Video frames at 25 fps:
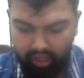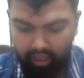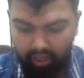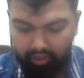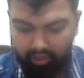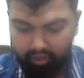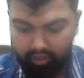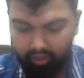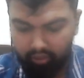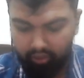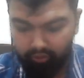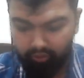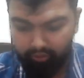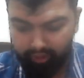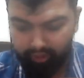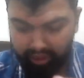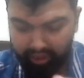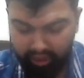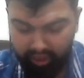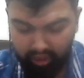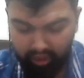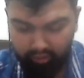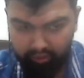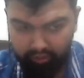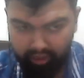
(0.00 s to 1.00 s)
And the
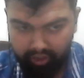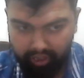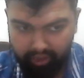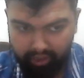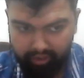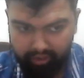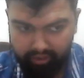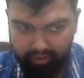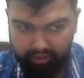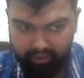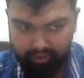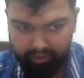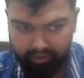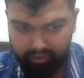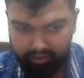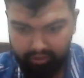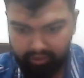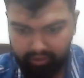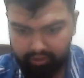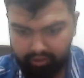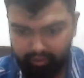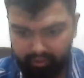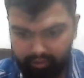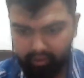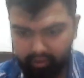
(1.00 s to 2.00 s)
real reality
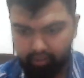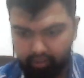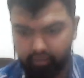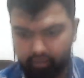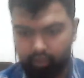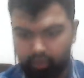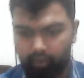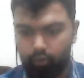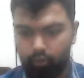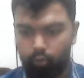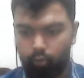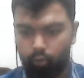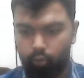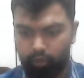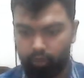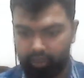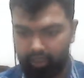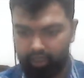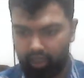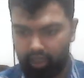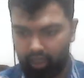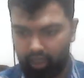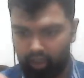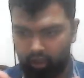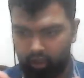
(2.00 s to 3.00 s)
is that
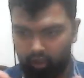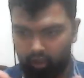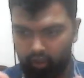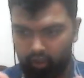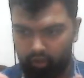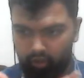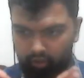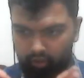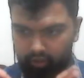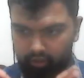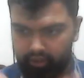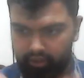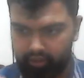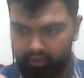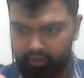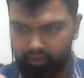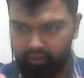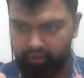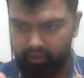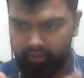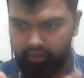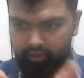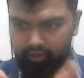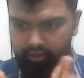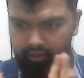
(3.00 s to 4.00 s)
we are on
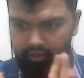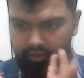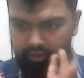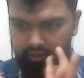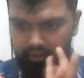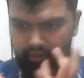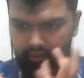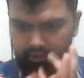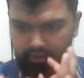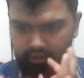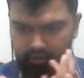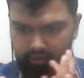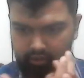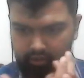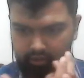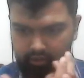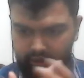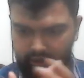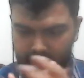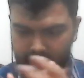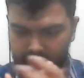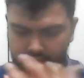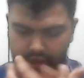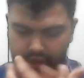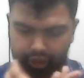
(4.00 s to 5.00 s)
this
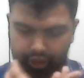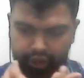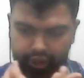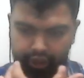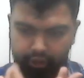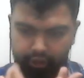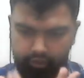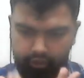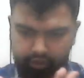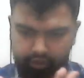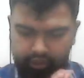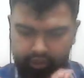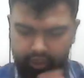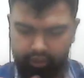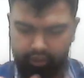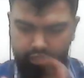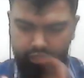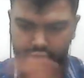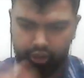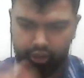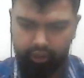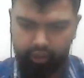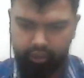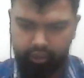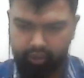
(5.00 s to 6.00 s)

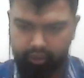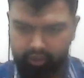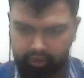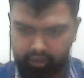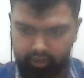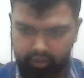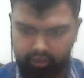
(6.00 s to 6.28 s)
geocentric